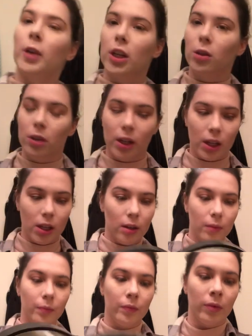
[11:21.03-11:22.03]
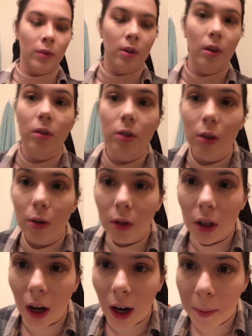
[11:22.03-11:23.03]
you could do
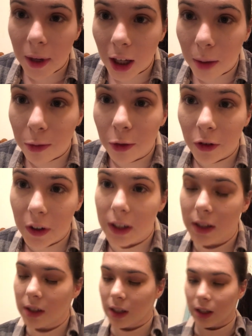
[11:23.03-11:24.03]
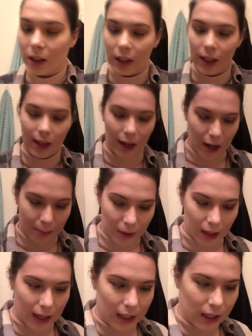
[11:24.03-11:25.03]
your eye makeup first and clean that up a
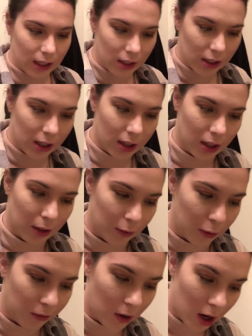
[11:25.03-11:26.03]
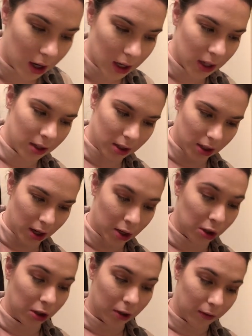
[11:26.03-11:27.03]
lot easier than if you've already done
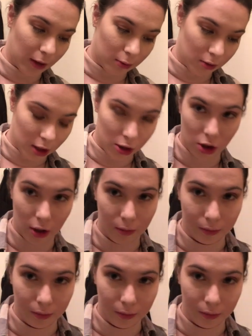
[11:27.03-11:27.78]
your foundation.